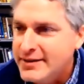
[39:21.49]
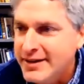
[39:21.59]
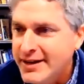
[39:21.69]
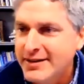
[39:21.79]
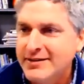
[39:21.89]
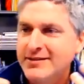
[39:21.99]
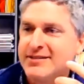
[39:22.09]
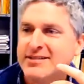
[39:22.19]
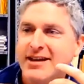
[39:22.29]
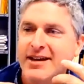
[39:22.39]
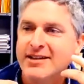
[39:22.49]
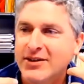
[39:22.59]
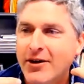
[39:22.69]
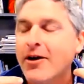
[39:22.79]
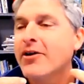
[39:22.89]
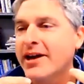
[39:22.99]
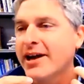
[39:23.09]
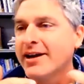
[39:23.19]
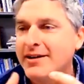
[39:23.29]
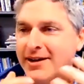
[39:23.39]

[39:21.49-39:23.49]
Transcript: that says, oh, okay,